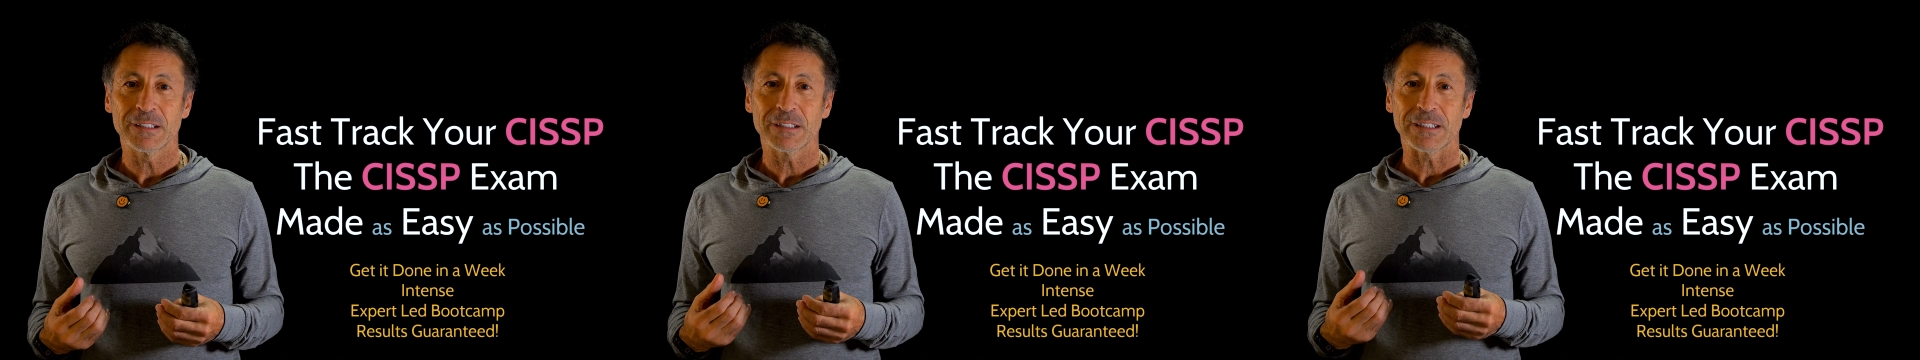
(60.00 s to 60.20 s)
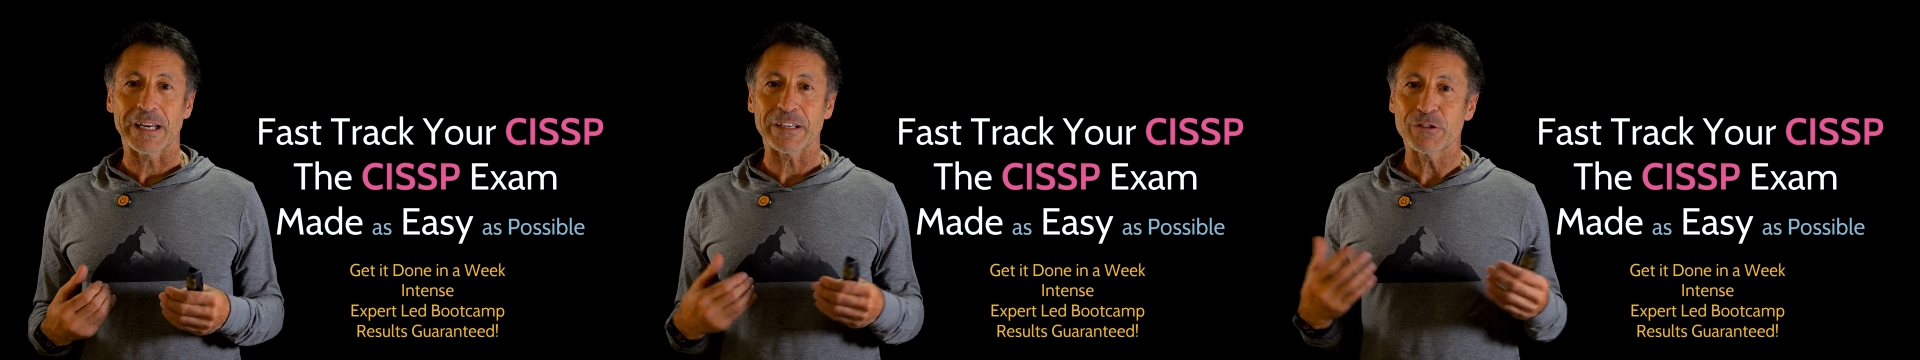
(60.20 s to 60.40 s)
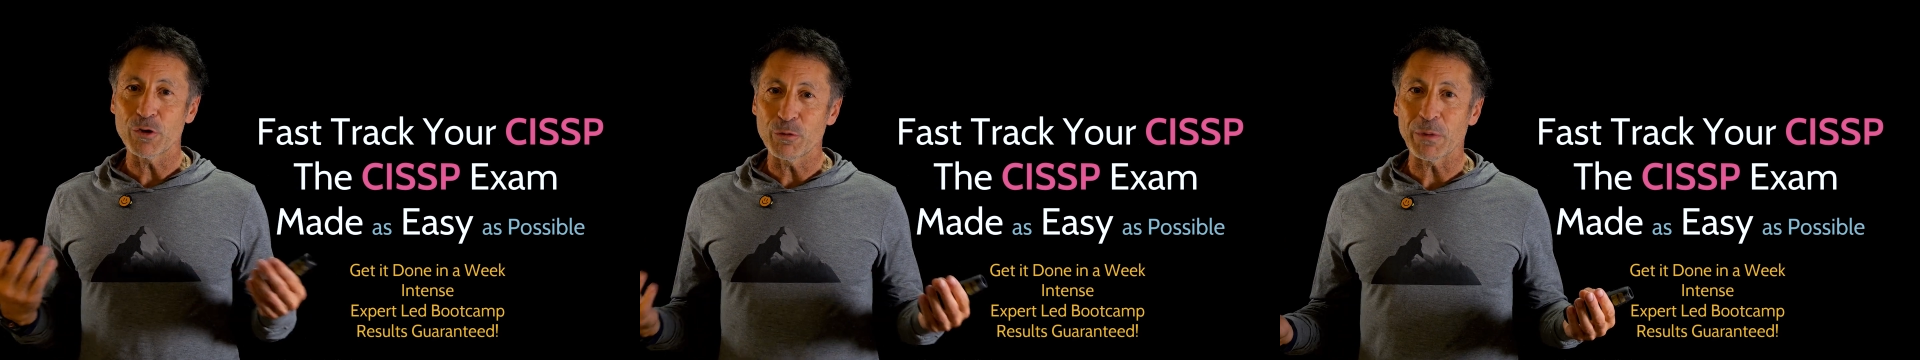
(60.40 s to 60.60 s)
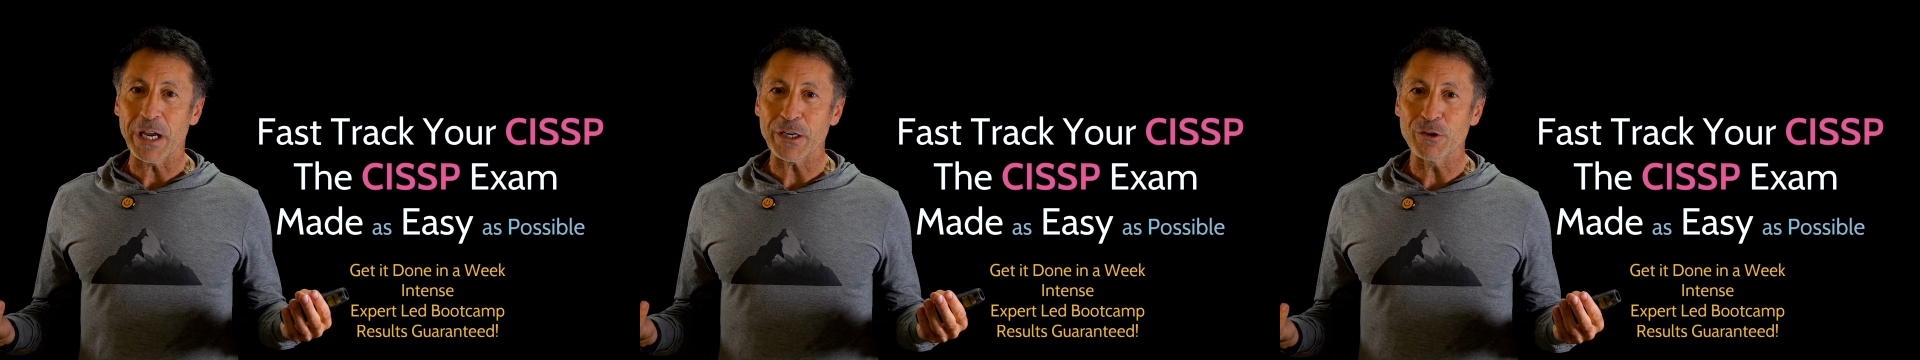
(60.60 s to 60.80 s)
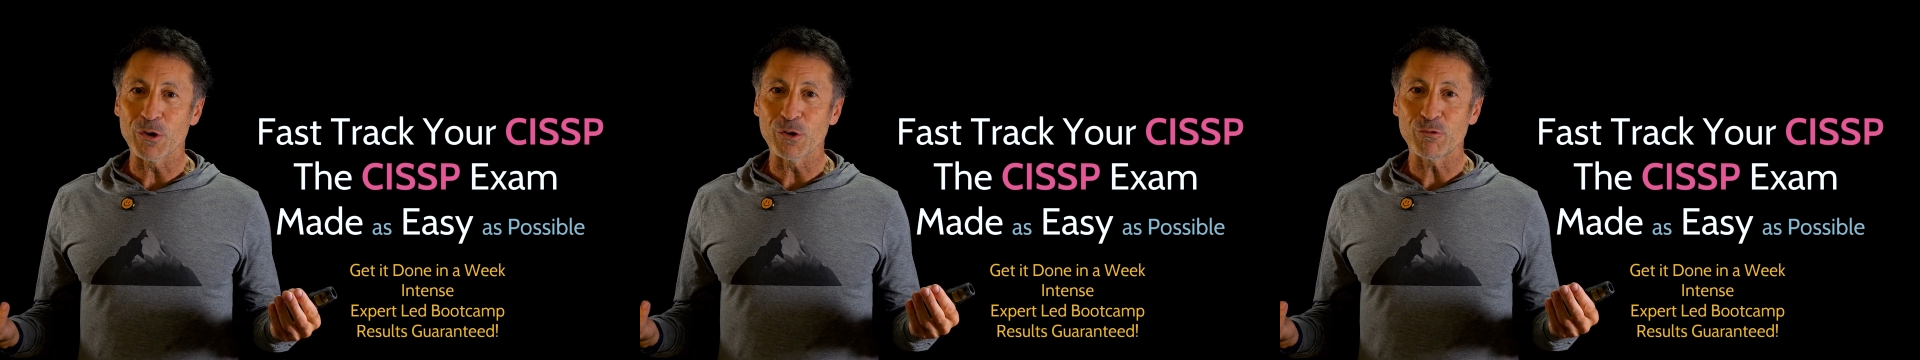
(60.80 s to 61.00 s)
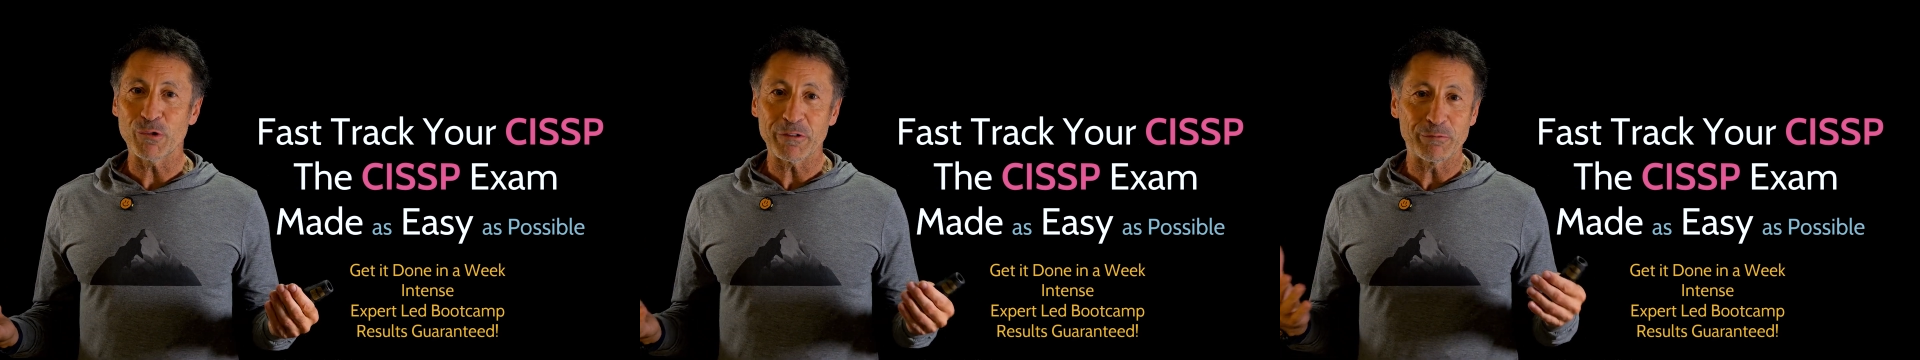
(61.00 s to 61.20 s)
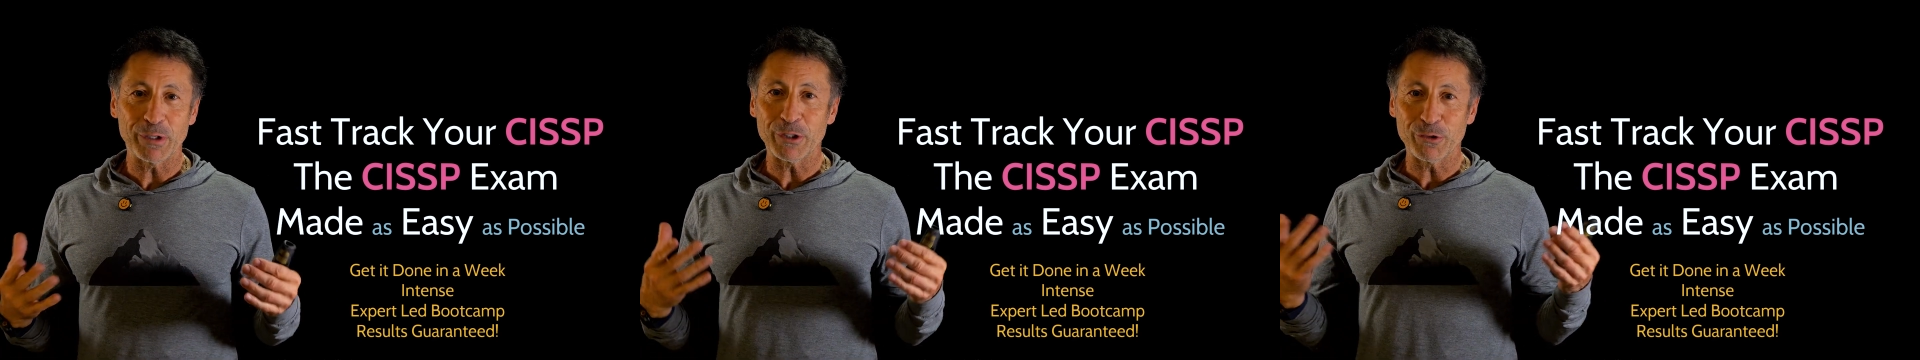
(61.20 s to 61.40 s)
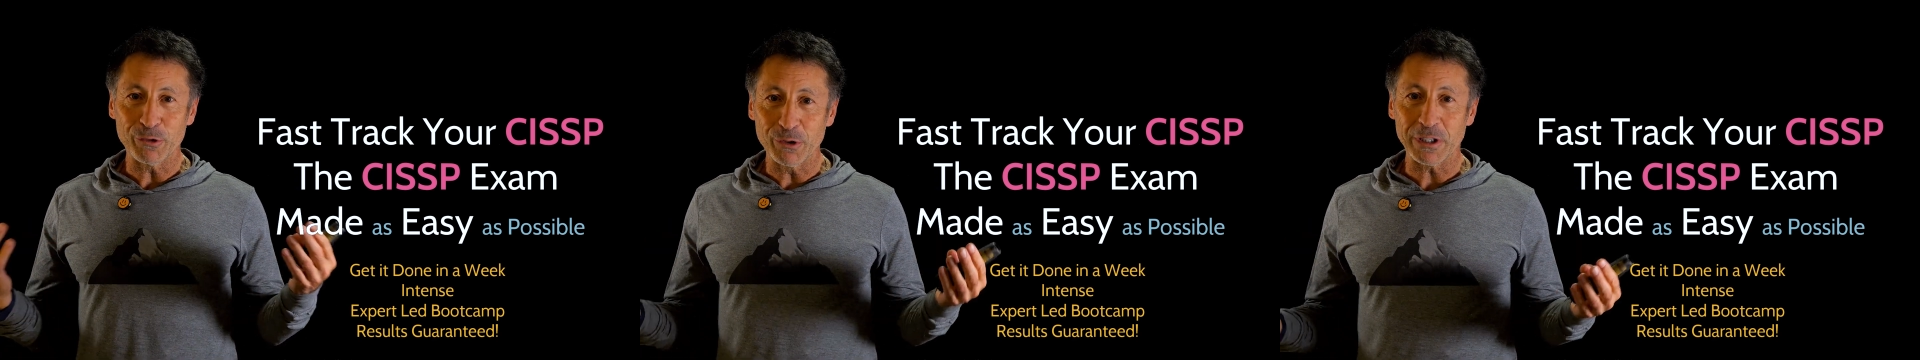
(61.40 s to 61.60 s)
As you may know, we've
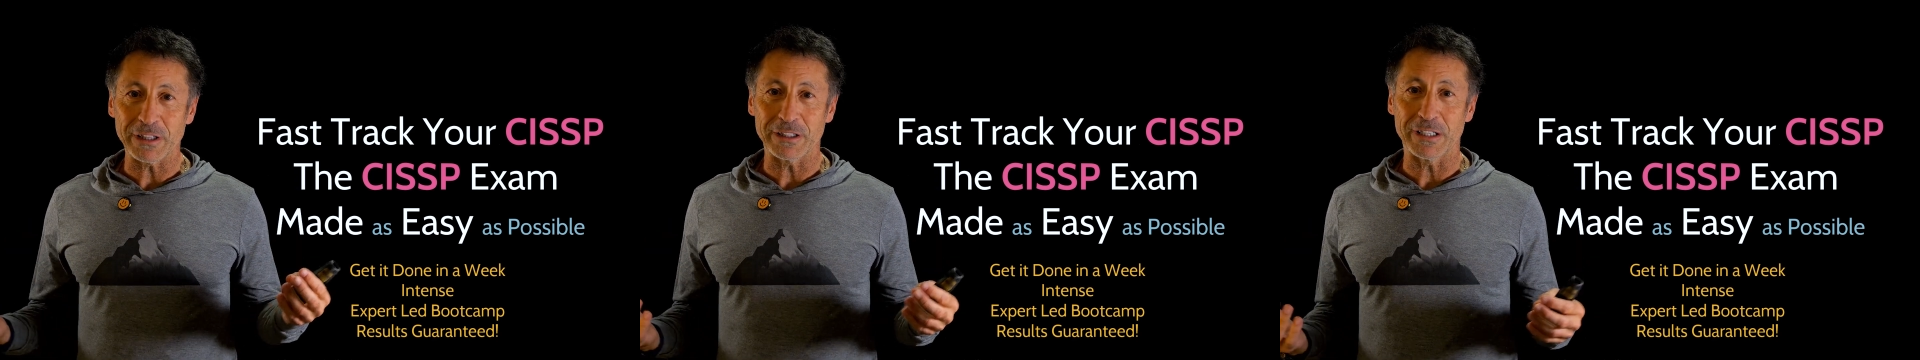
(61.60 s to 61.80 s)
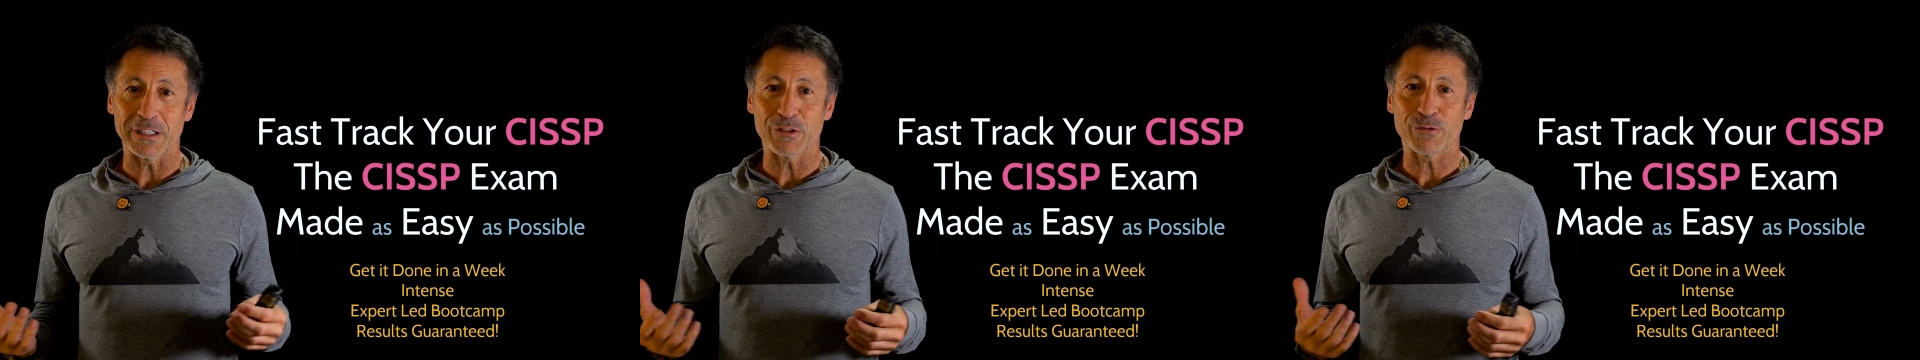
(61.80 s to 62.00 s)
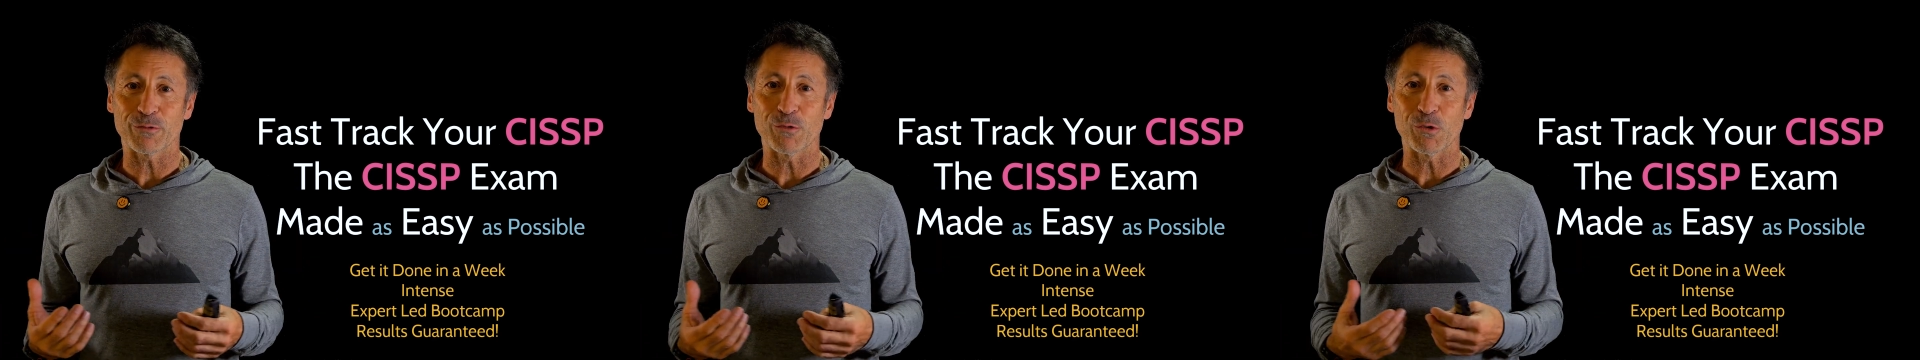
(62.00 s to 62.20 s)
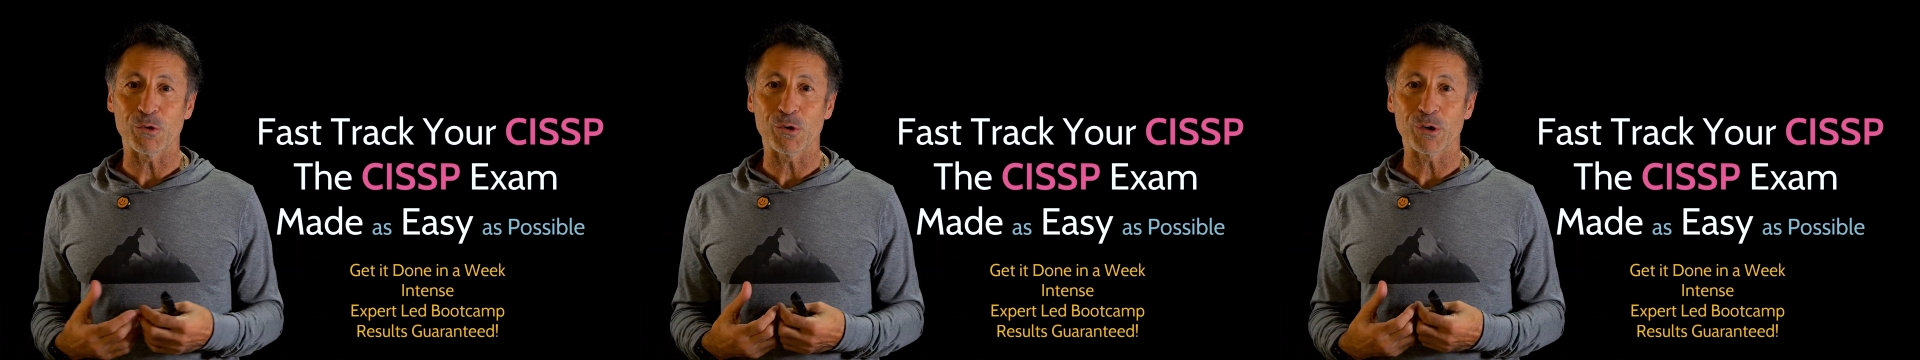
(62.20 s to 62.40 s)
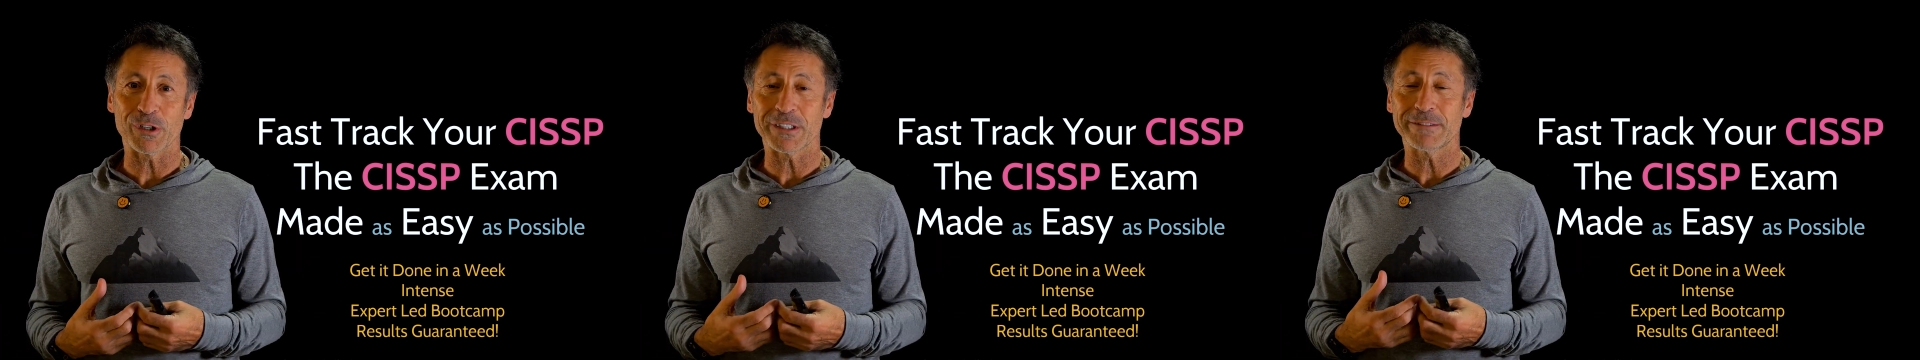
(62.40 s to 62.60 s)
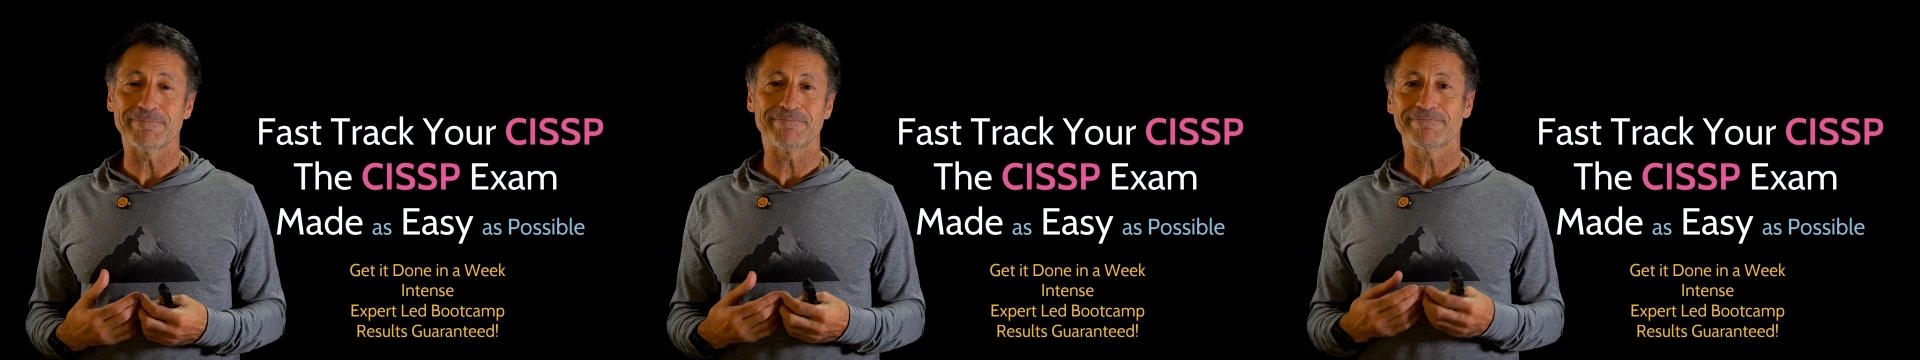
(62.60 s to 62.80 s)
been doing these for